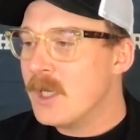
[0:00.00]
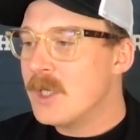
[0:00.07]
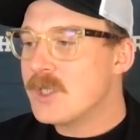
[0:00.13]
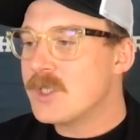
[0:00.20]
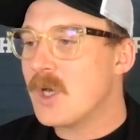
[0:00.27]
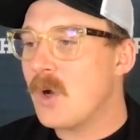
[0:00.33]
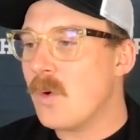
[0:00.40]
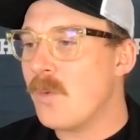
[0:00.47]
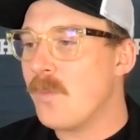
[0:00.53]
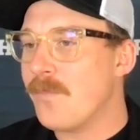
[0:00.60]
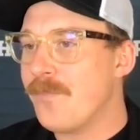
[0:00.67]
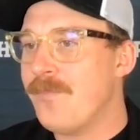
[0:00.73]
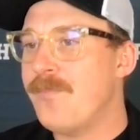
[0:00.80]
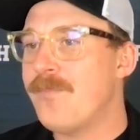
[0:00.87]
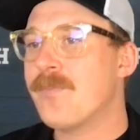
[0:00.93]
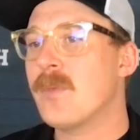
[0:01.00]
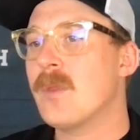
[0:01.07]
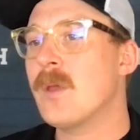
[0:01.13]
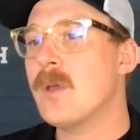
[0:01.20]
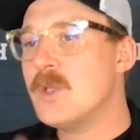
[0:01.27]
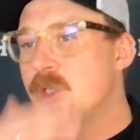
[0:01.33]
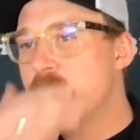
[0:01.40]
So
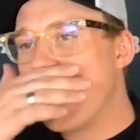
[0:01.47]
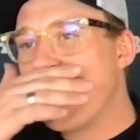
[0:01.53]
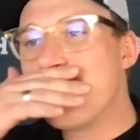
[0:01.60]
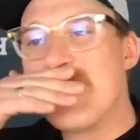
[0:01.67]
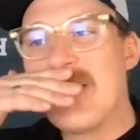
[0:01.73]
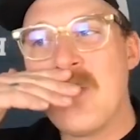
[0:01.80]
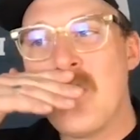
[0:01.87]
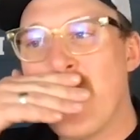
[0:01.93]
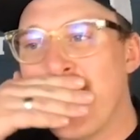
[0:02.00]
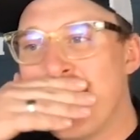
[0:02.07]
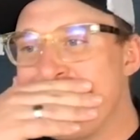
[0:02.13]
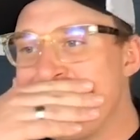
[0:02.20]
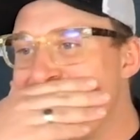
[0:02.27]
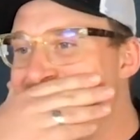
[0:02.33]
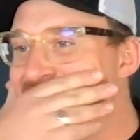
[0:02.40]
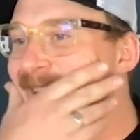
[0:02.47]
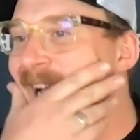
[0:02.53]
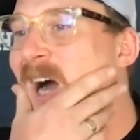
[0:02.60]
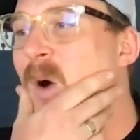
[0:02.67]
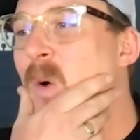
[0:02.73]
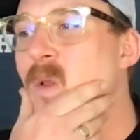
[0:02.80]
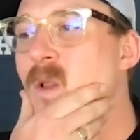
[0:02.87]
generally what these
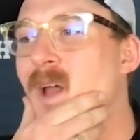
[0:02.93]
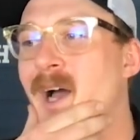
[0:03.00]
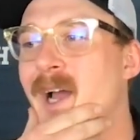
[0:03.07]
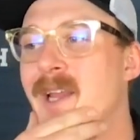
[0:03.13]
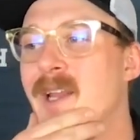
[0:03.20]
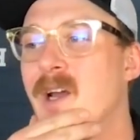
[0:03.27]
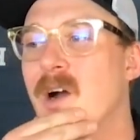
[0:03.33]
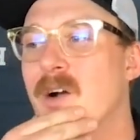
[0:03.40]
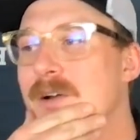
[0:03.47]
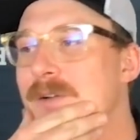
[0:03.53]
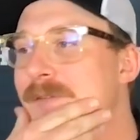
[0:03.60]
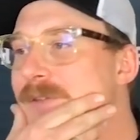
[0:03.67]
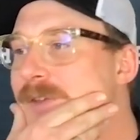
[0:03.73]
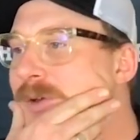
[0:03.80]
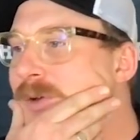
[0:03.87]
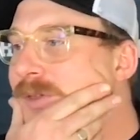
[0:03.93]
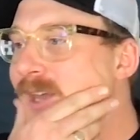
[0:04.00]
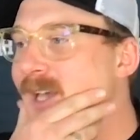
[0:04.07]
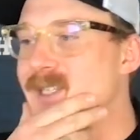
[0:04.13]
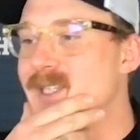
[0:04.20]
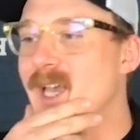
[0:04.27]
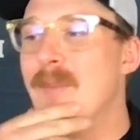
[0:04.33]
outline are a few
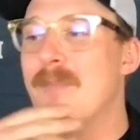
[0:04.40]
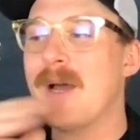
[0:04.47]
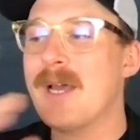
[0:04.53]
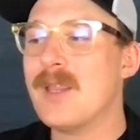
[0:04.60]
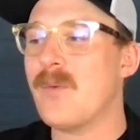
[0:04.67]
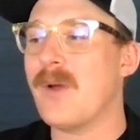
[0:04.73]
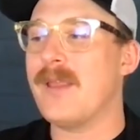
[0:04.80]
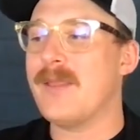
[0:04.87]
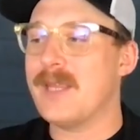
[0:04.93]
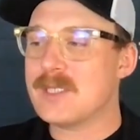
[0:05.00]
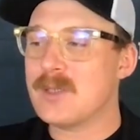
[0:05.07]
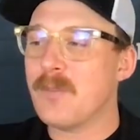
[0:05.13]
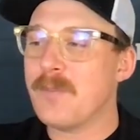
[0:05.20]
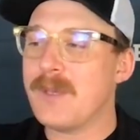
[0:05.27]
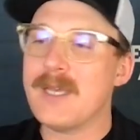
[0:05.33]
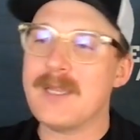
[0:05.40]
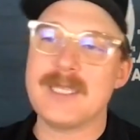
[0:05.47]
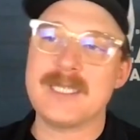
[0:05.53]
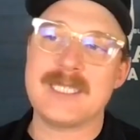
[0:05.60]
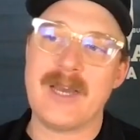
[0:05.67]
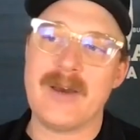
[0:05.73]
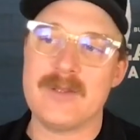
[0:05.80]
things. And by the way, this will be in the
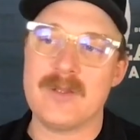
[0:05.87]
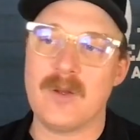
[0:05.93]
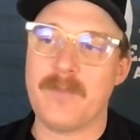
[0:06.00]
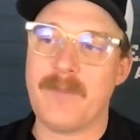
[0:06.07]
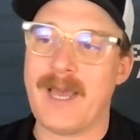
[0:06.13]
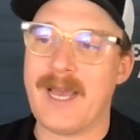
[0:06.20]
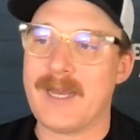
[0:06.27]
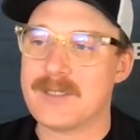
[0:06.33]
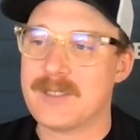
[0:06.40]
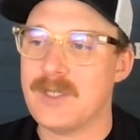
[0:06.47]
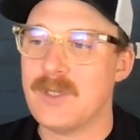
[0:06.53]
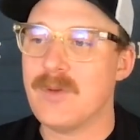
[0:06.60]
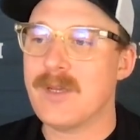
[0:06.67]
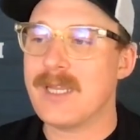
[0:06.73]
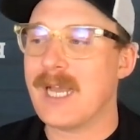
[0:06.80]
download pack, so you can